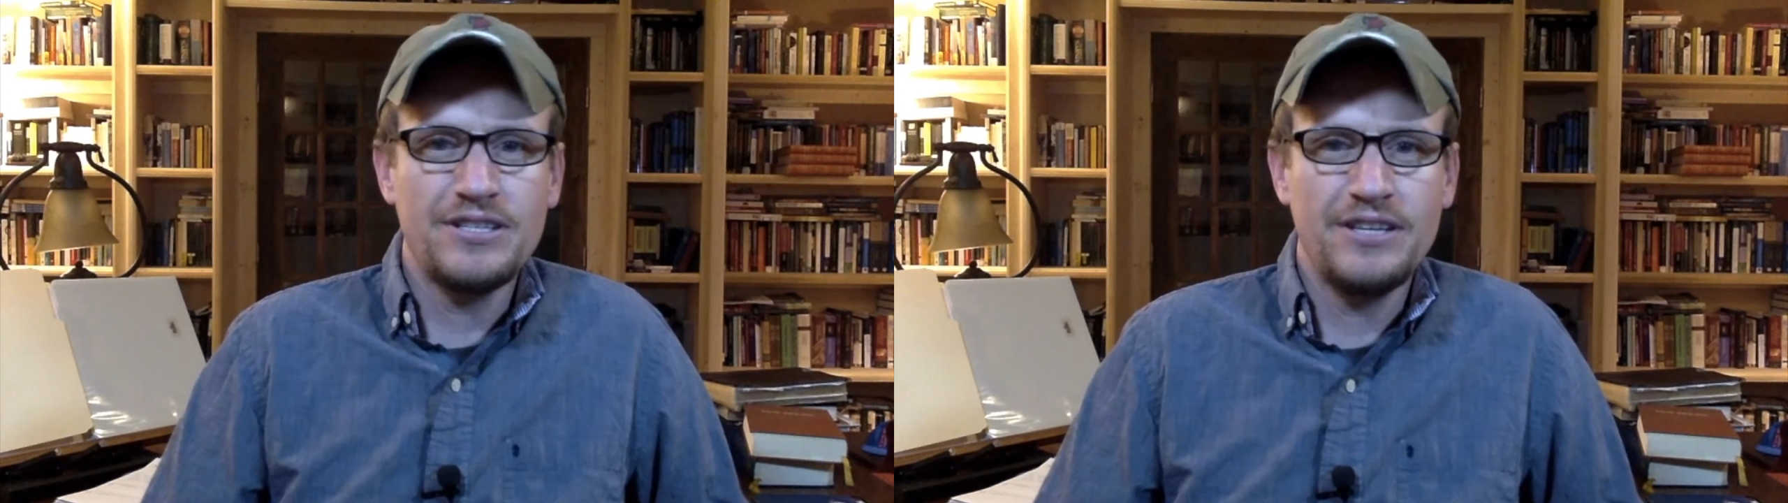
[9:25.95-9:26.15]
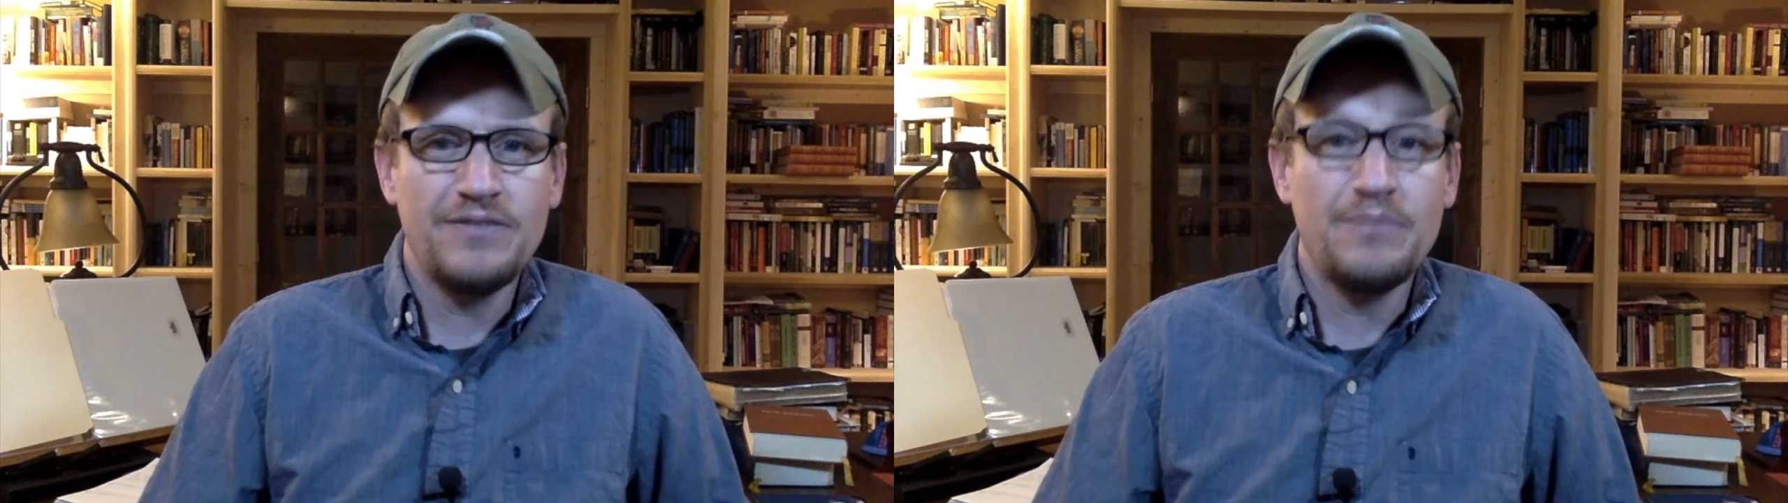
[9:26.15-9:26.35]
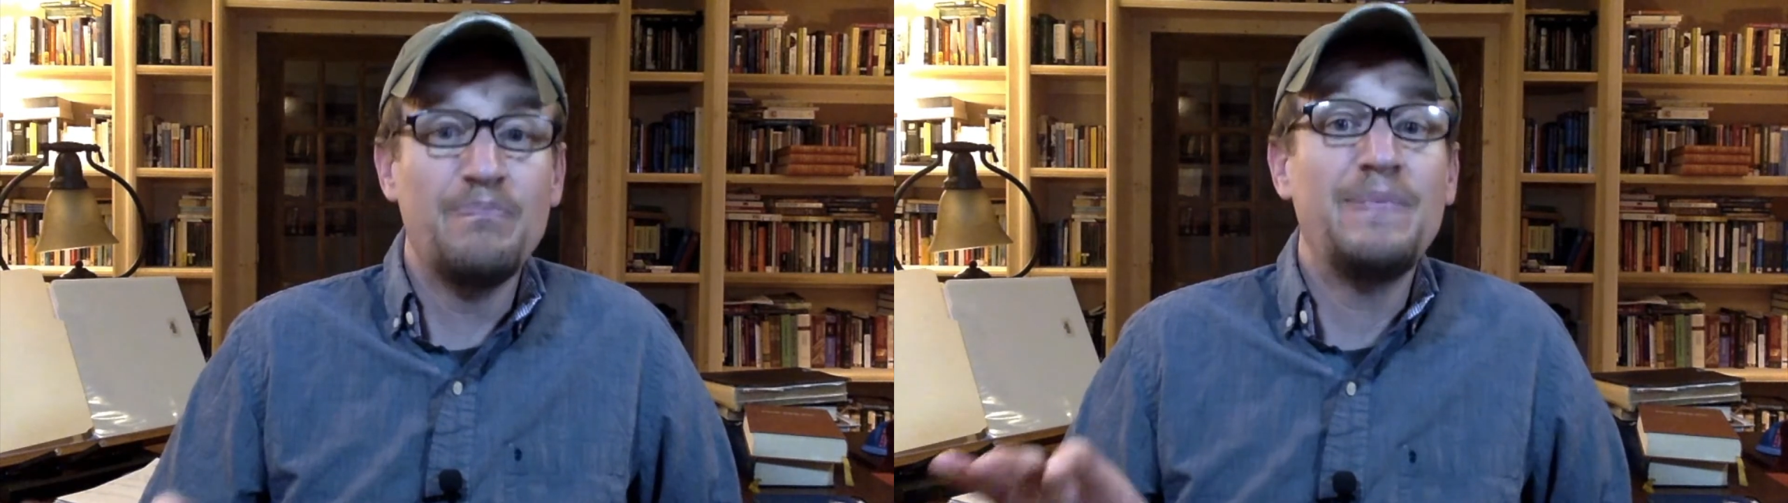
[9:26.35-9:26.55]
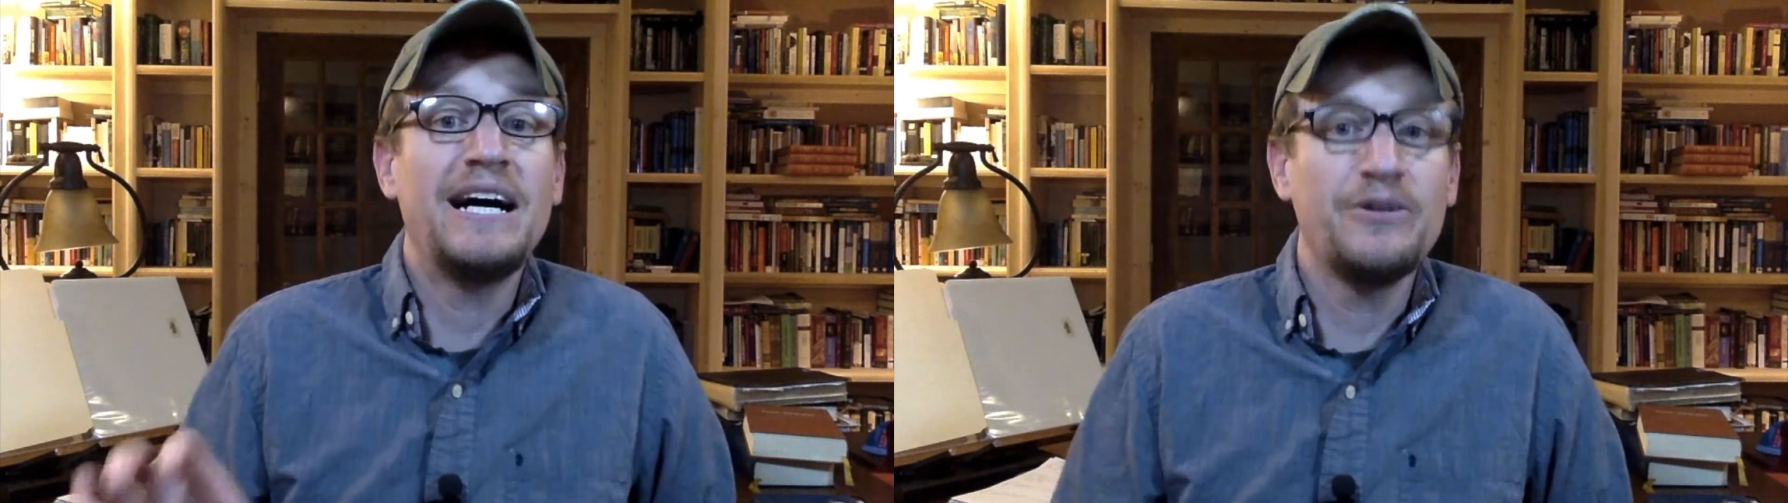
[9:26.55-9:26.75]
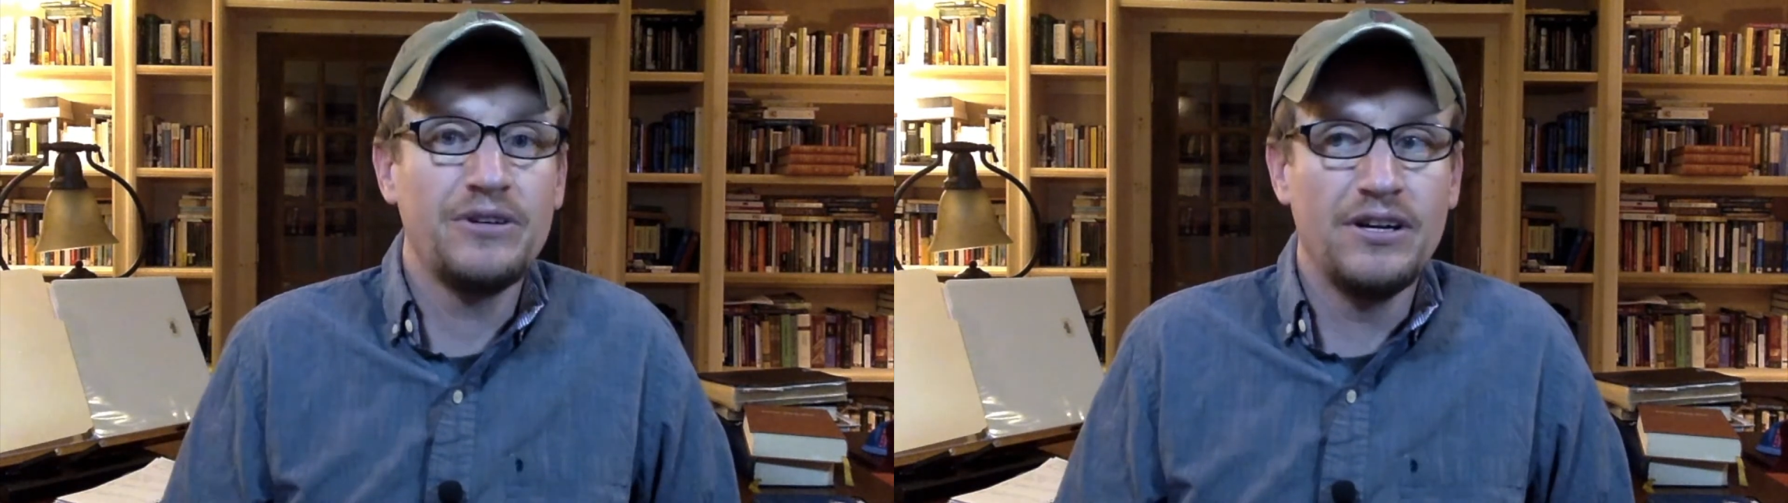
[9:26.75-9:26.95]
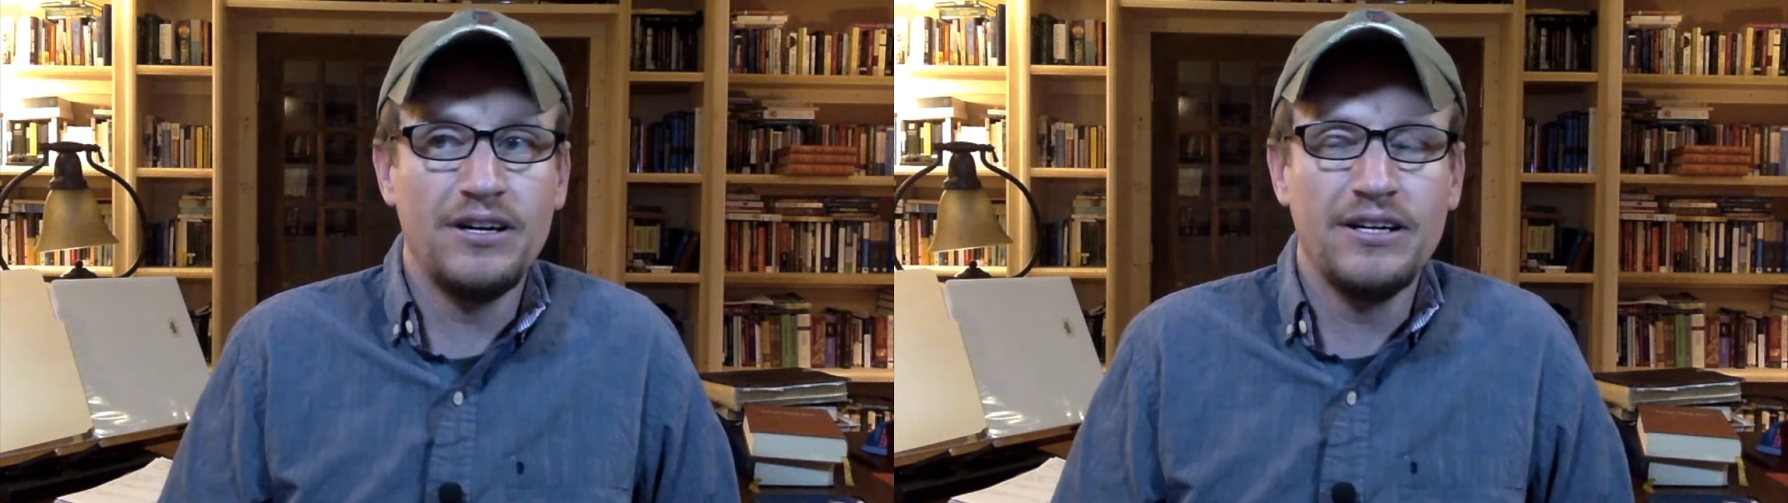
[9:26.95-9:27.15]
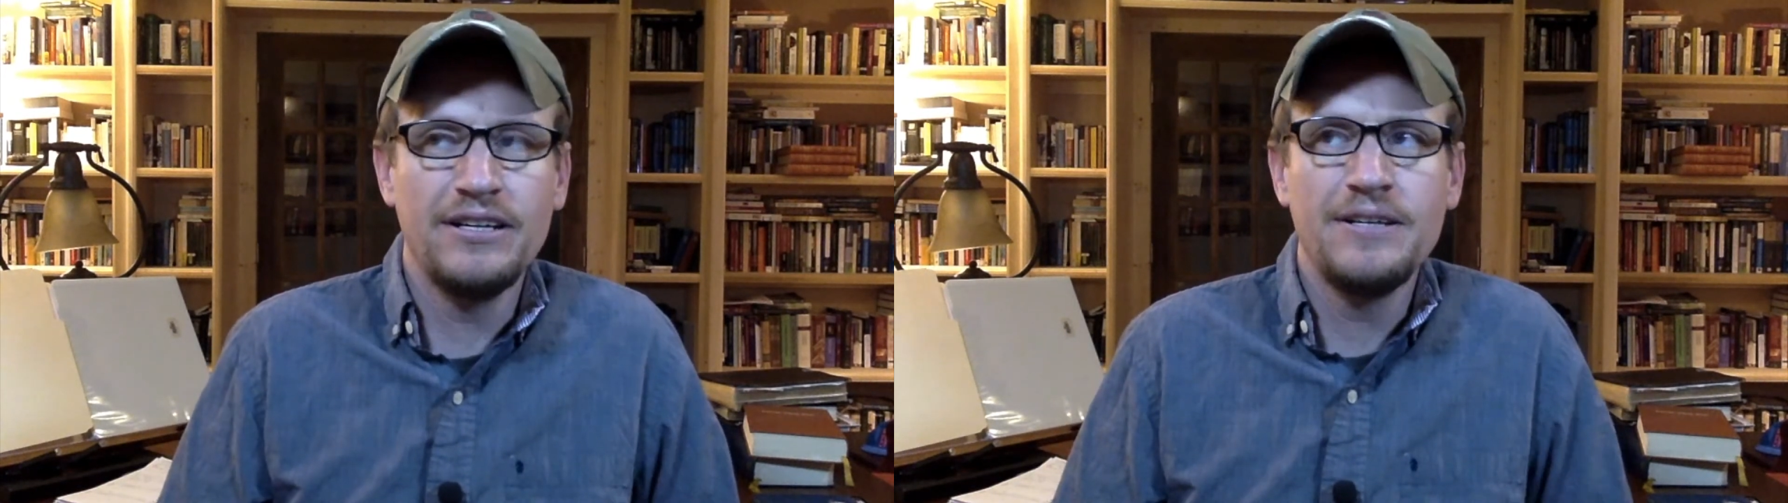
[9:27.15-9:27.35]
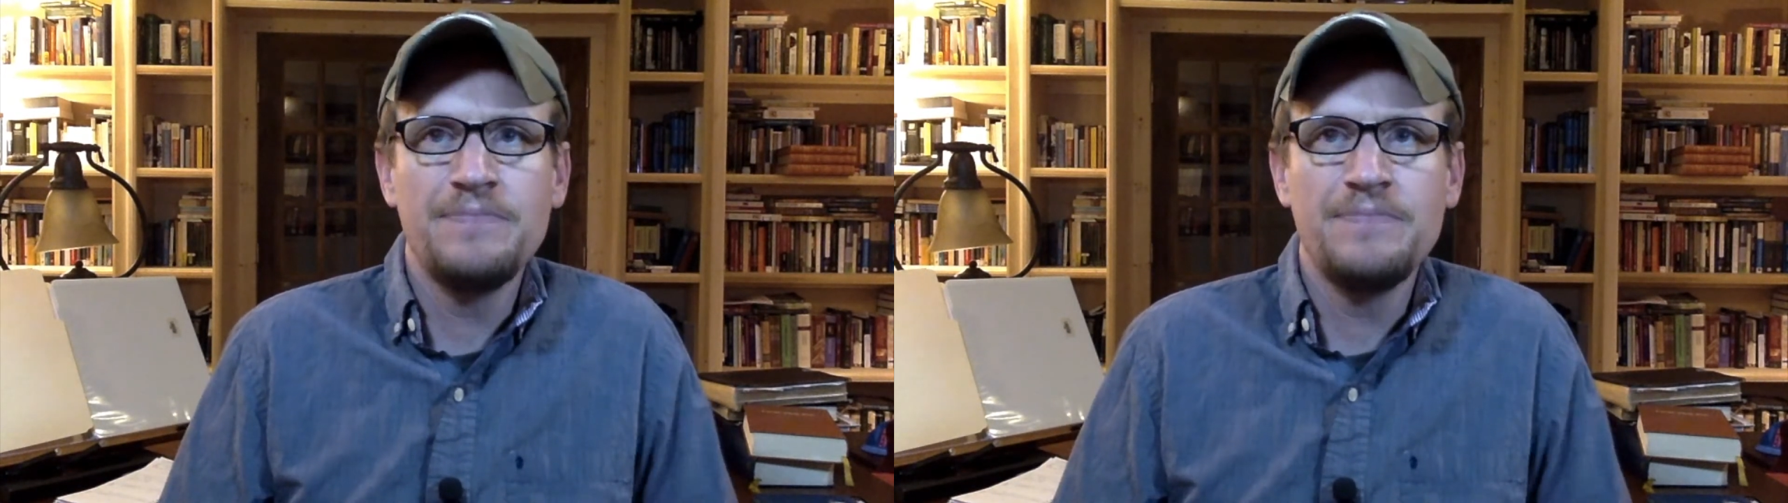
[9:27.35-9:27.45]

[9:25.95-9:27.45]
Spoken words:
enough about God